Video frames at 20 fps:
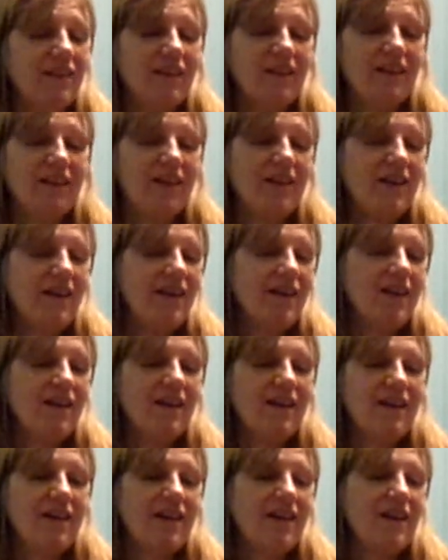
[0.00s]

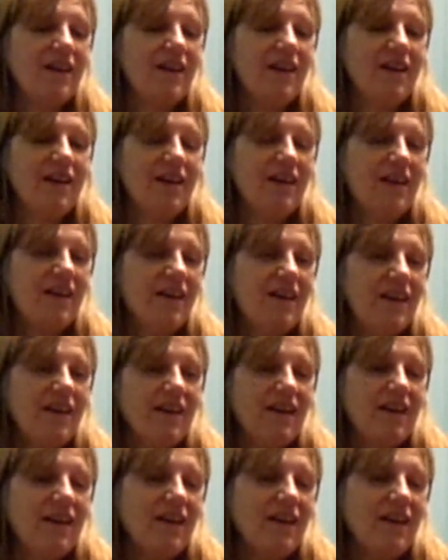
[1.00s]
(silence)